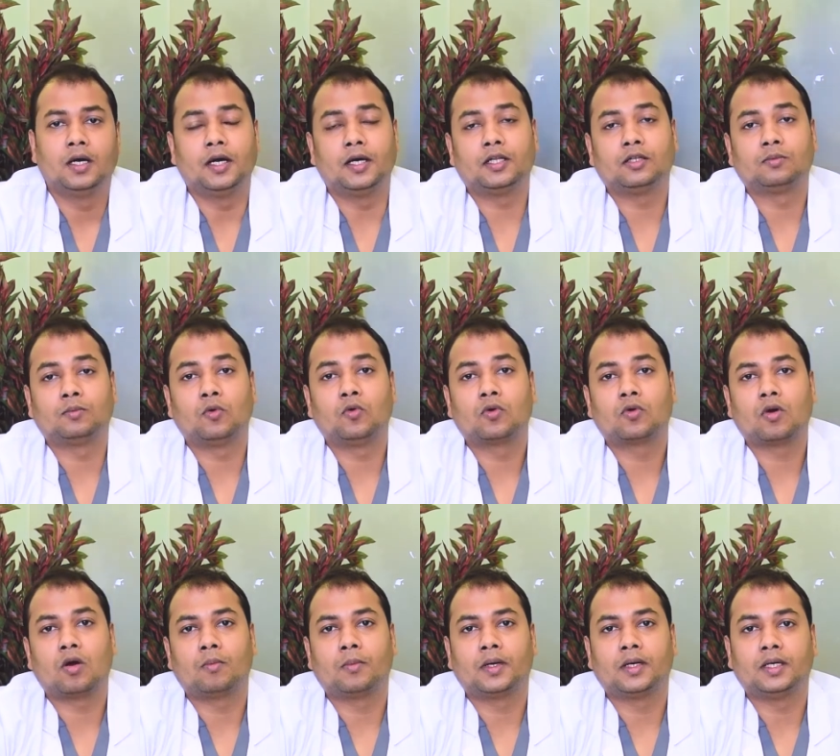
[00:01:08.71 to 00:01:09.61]
It is more
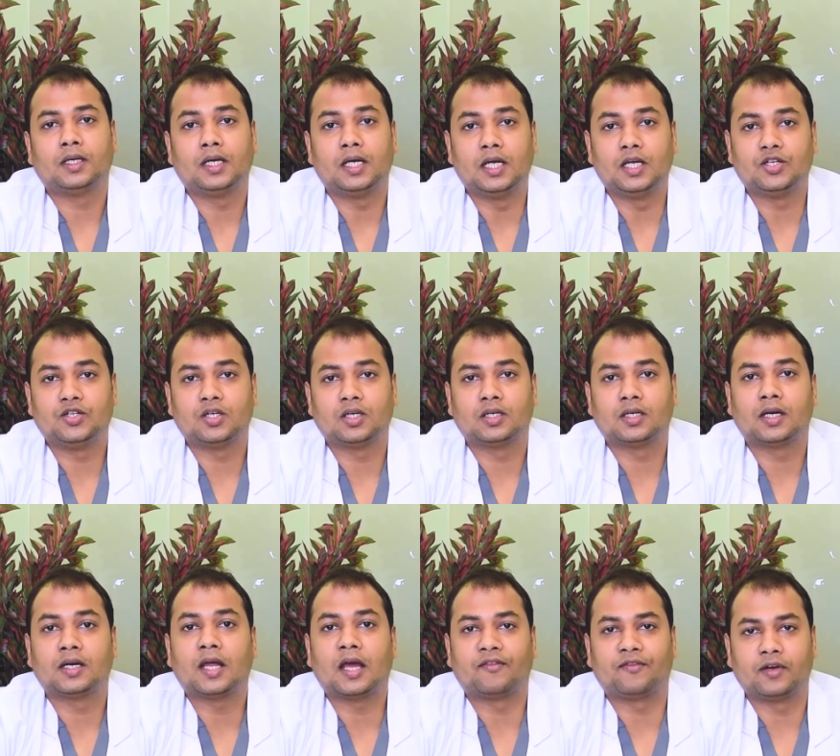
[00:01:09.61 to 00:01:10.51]
common in Asian
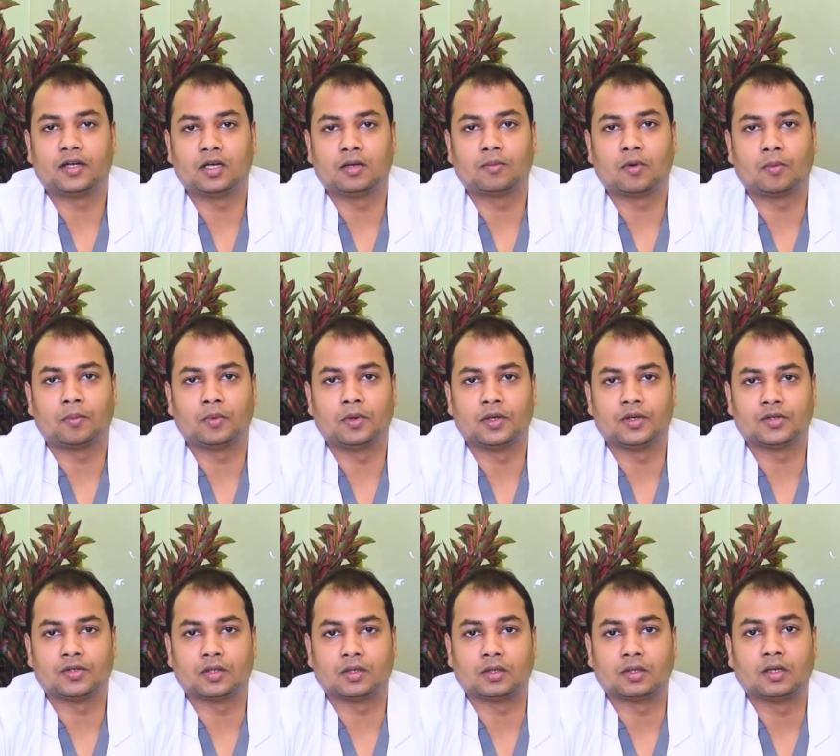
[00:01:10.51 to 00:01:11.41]
and African
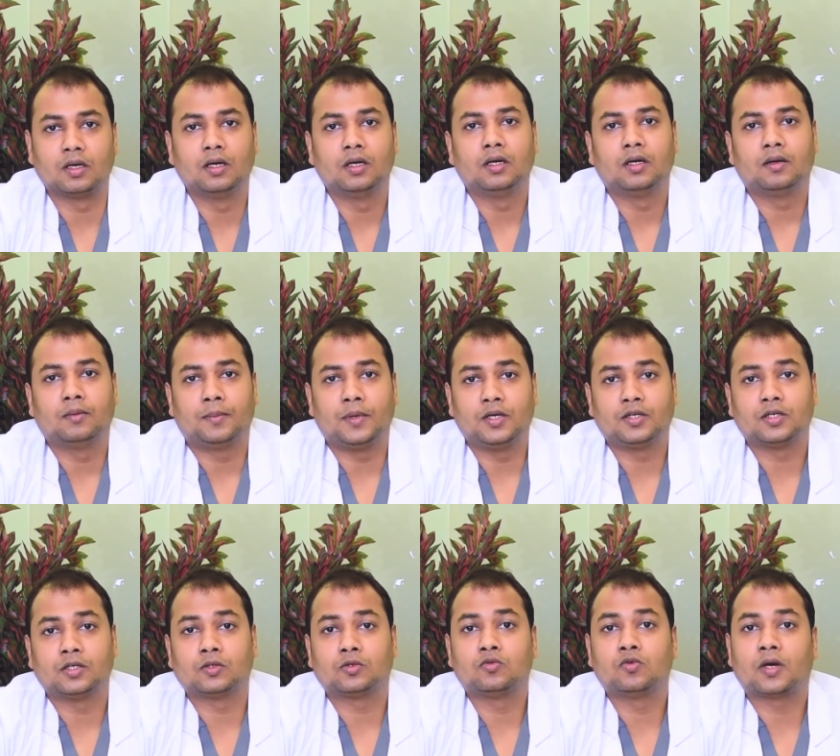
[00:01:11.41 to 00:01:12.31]
population,
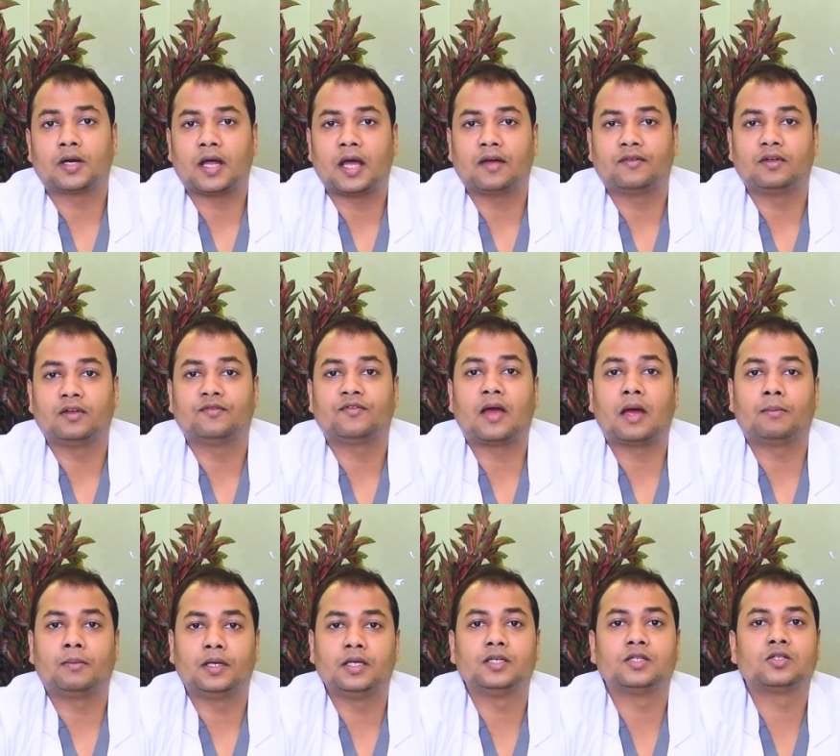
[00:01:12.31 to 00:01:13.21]
patients who are having
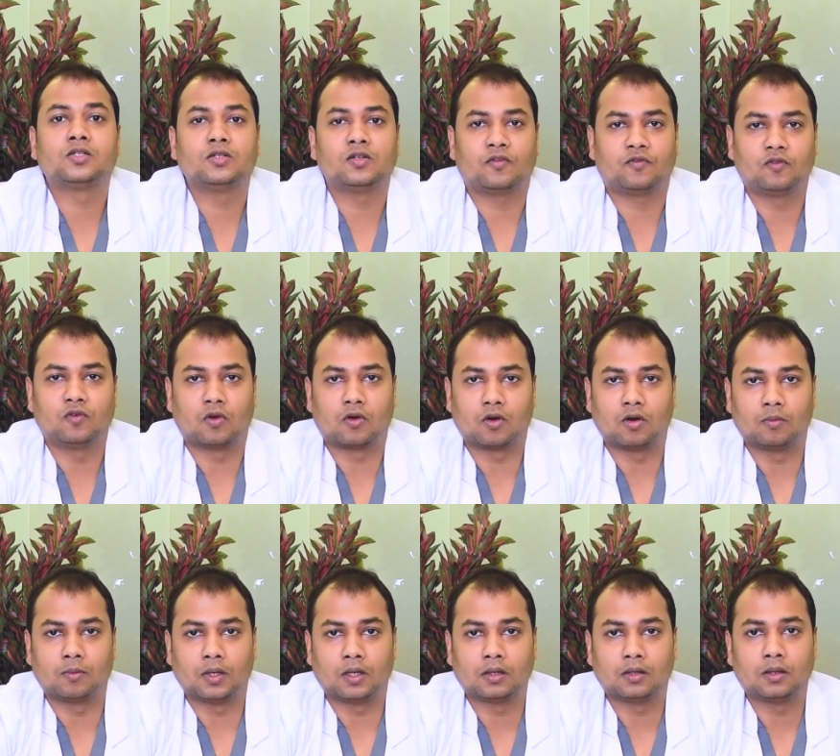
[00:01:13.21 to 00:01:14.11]
family history of
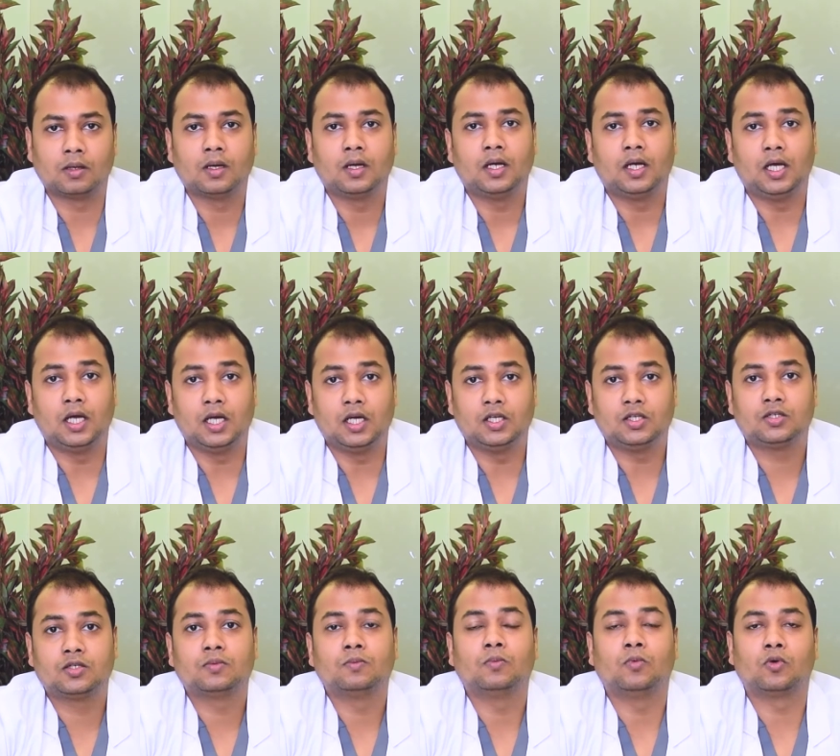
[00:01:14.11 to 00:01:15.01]
glaucoma,
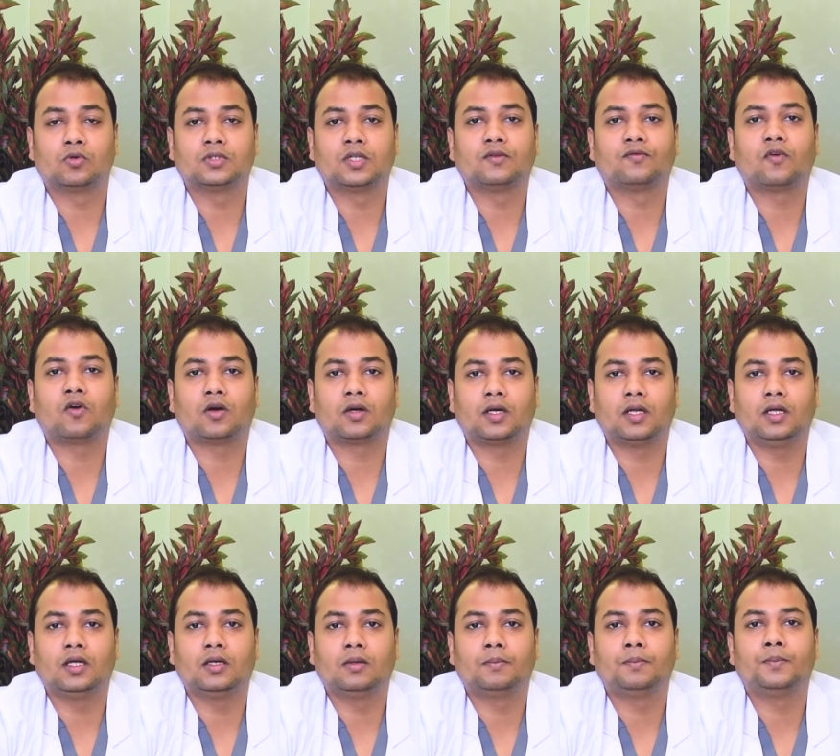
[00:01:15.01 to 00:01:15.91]
age more than
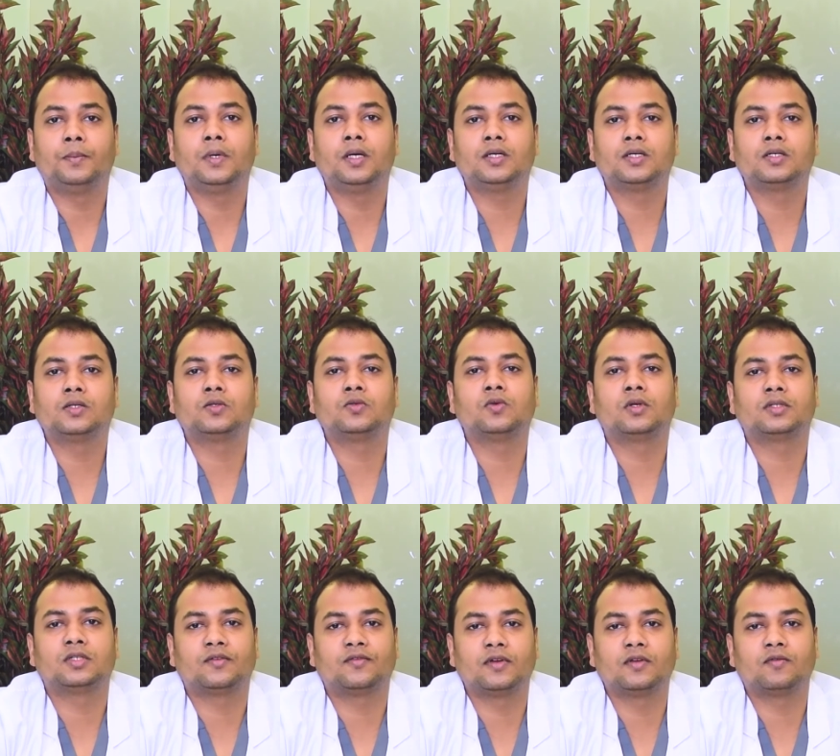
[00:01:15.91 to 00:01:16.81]
40, patients who
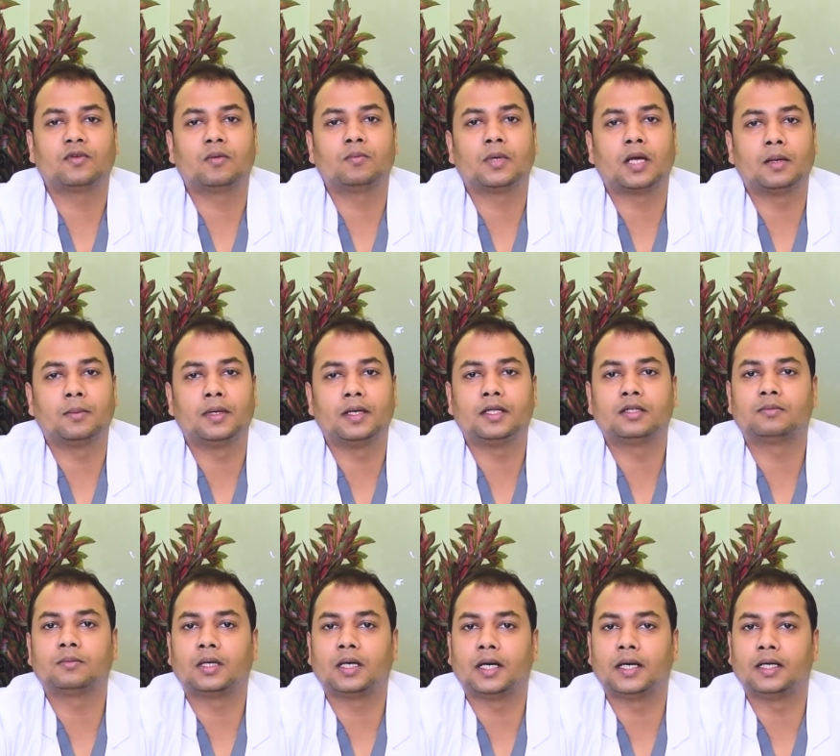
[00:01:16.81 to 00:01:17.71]
are suffering from diabetes
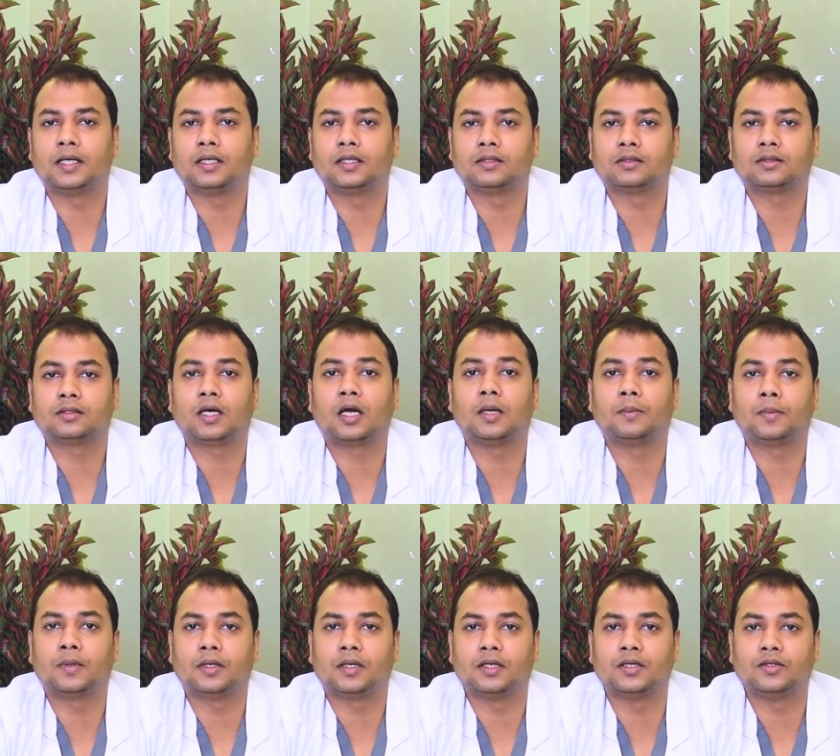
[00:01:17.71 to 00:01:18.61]
mellitus,
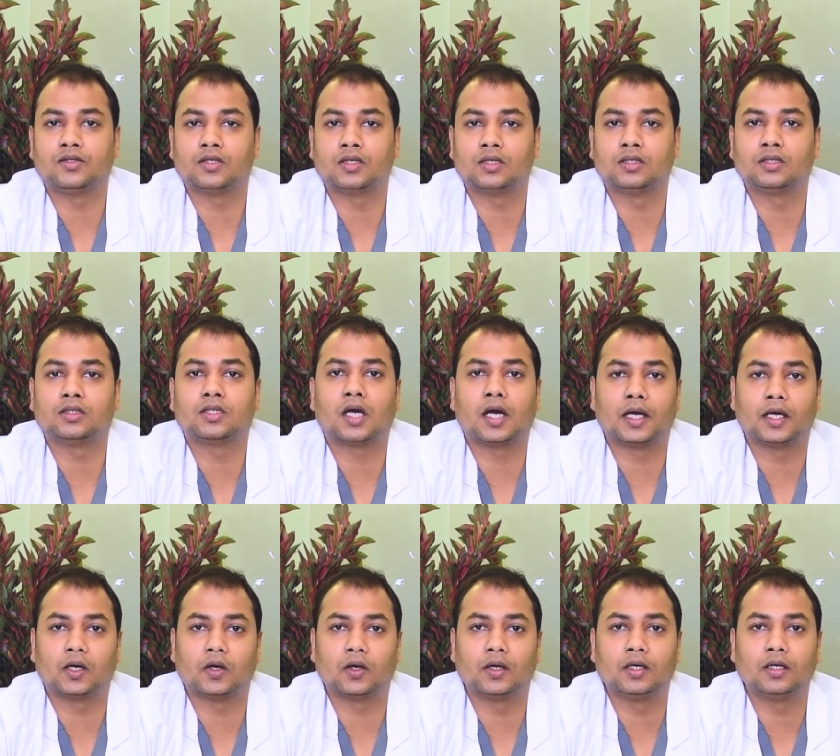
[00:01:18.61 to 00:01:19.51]
hypertension,
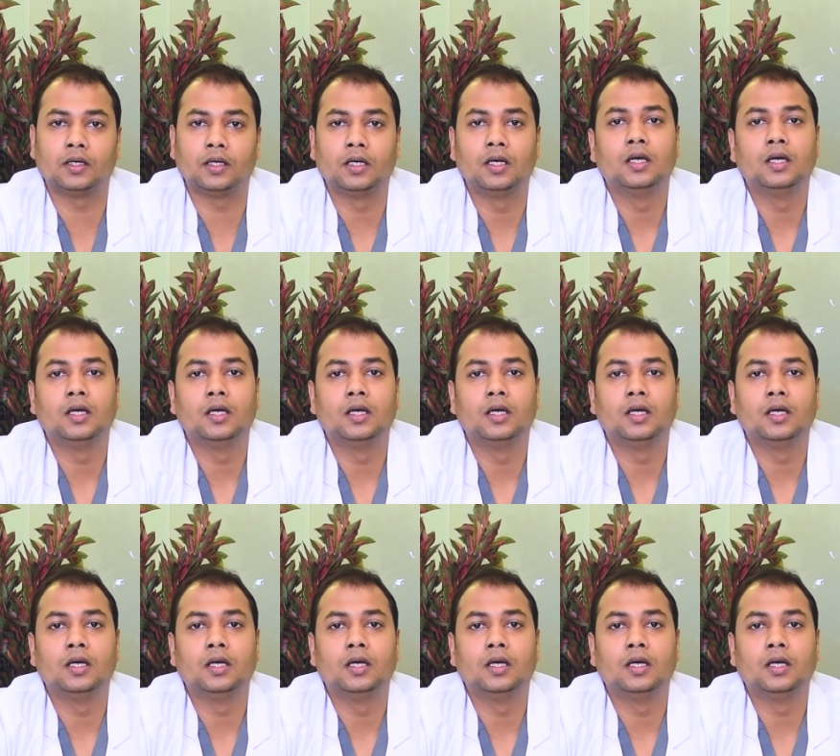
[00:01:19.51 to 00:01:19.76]
thyroid,